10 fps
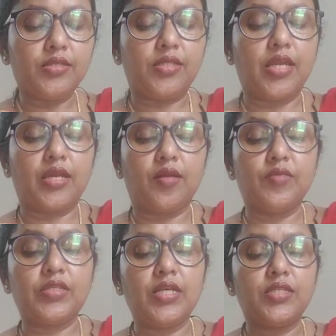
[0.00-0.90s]

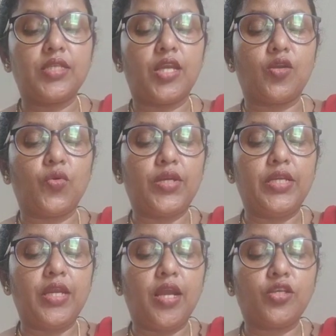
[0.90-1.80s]
sacrum is the
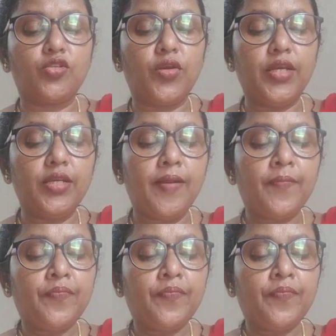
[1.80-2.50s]
sacroiliac joint,